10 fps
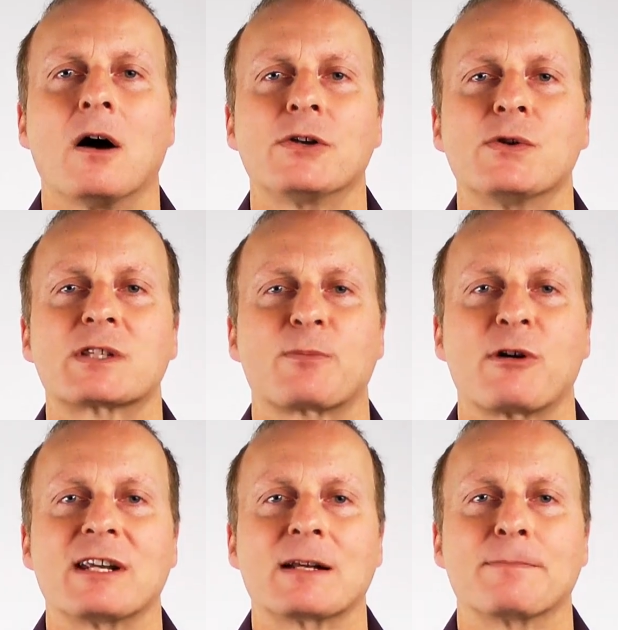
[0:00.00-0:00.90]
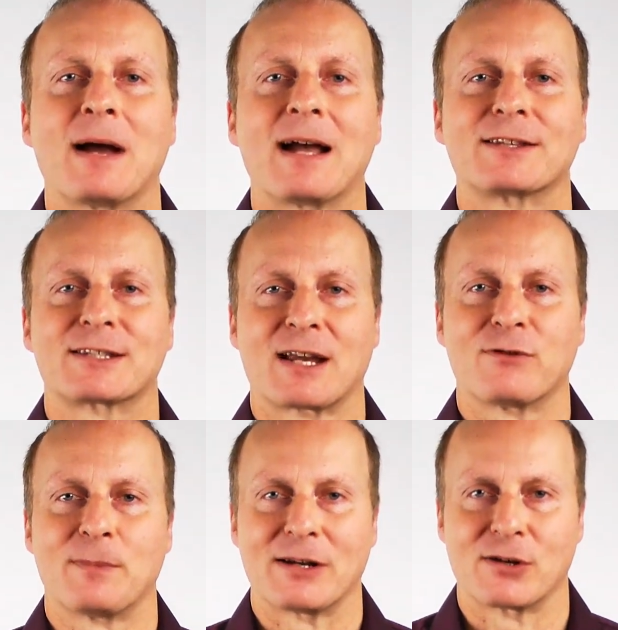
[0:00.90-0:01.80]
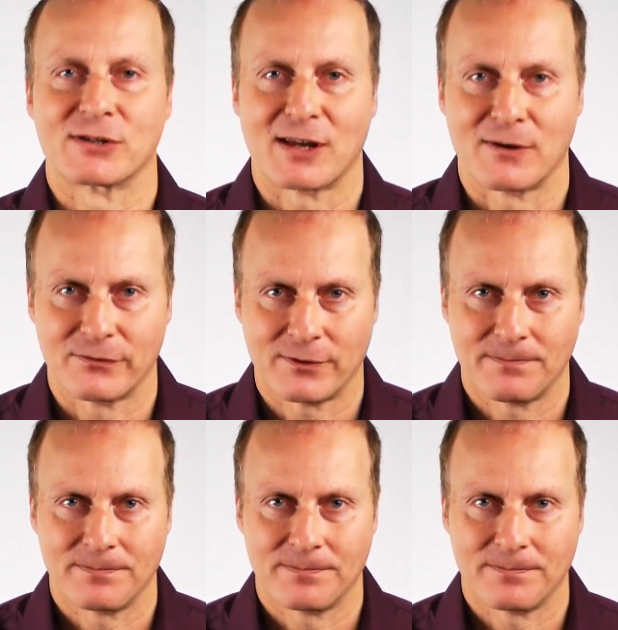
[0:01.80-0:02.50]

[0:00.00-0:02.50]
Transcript: Are you spreading bad stuff about yourself?